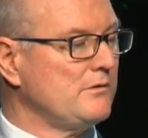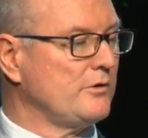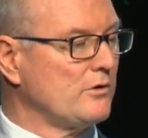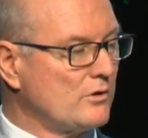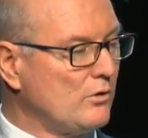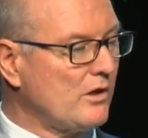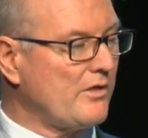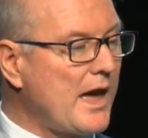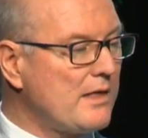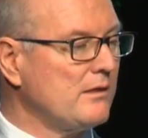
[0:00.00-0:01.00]
if you could call
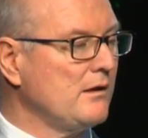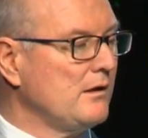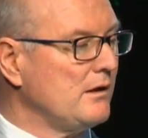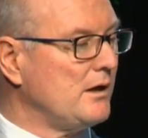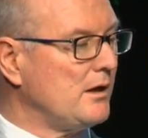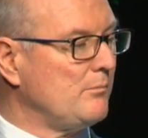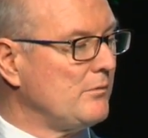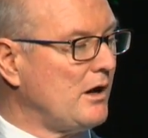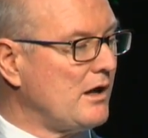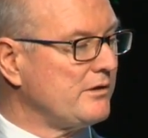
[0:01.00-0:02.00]
it that,
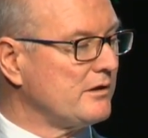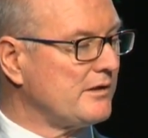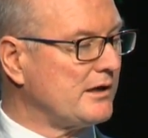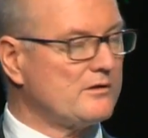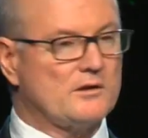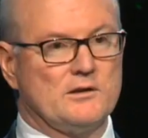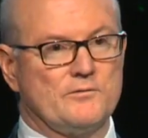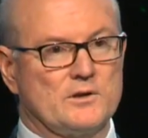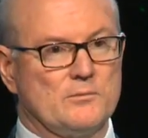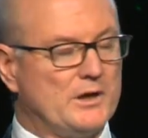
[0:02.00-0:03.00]
I think has had a
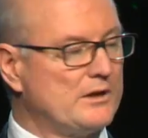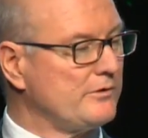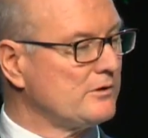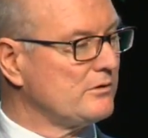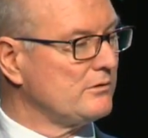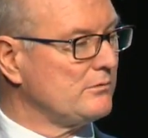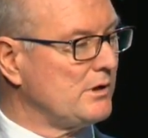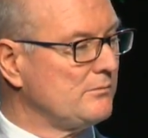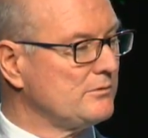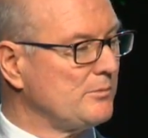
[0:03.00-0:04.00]
significant benefit
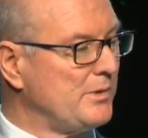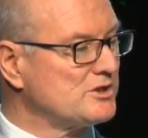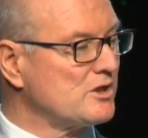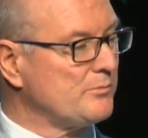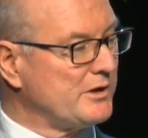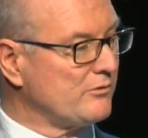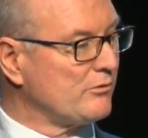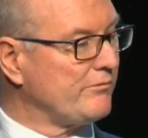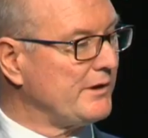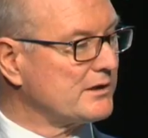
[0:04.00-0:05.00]
to budgets, but is
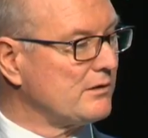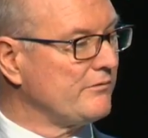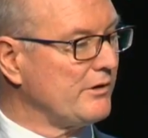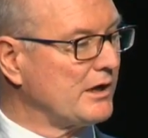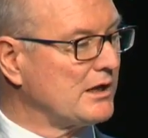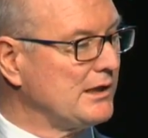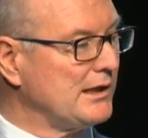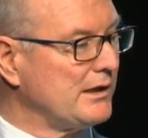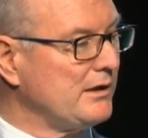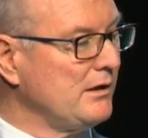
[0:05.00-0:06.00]
reflected very
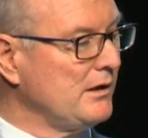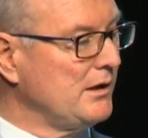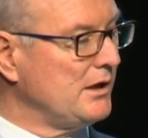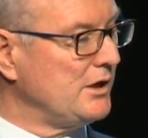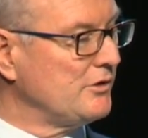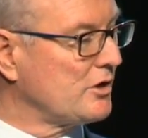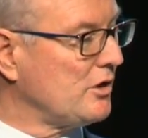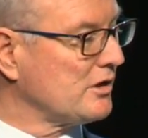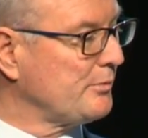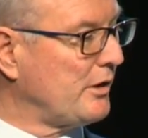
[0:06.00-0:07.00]
clearly in the
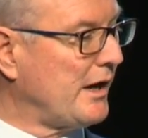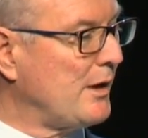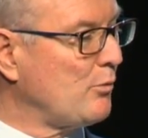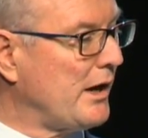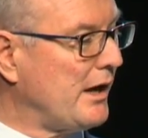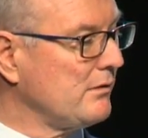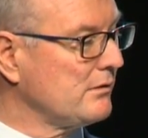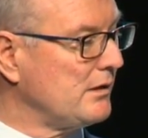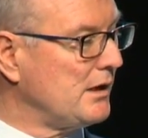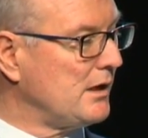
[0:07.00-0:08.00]
cost per NWAL.
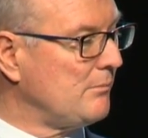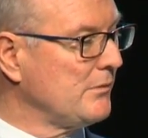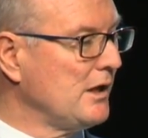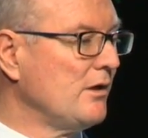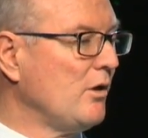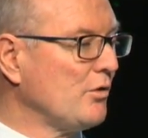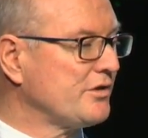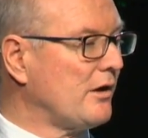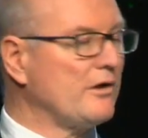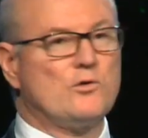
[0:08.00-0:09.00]

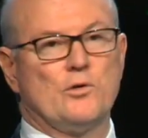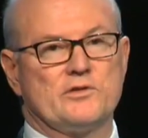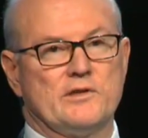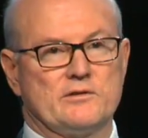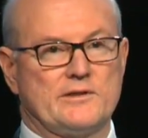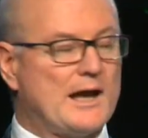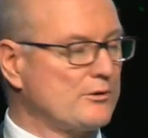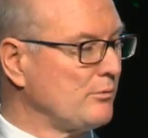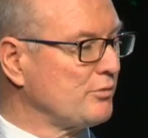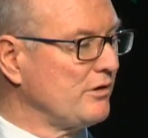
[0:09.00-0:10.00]
Also, of course, there's
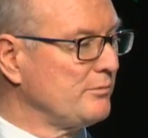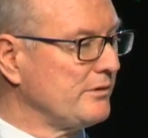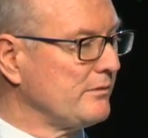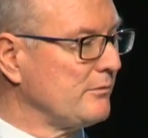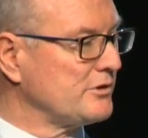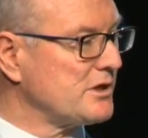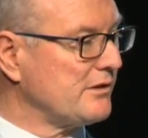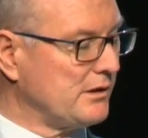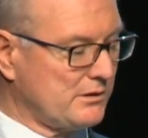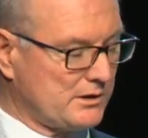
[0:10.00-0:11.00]
data improvement, which I
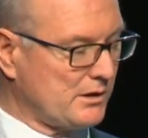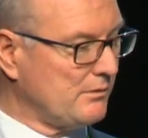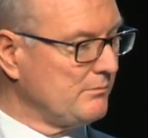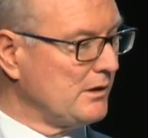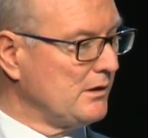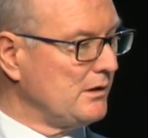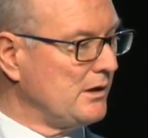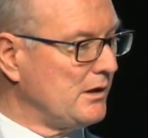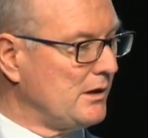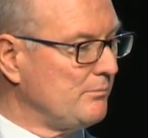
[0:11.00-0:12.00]
think
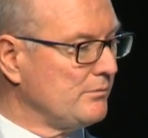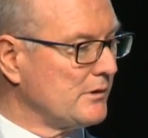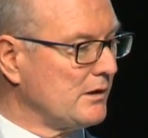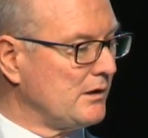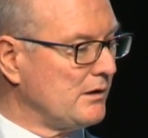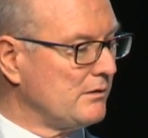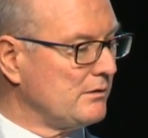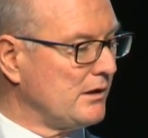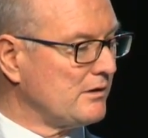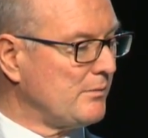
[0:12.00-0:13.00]

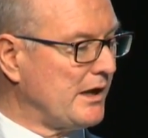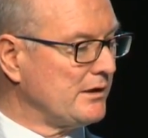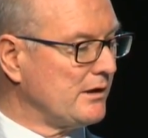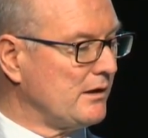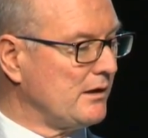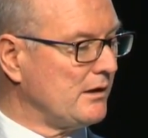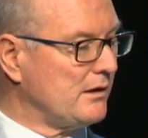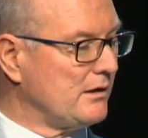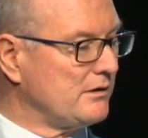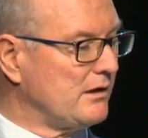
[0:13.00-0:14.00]
has made
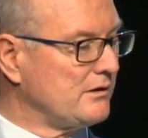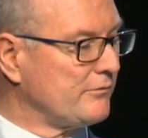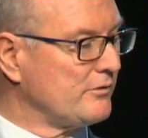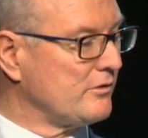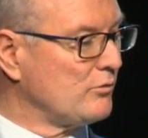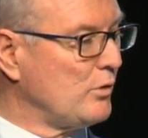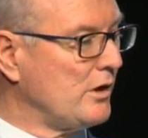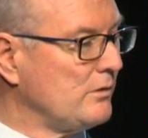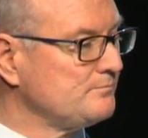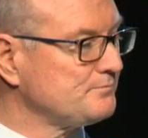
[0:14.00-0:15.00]
a difference as
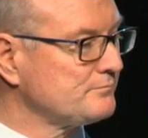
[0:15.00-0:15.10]
well.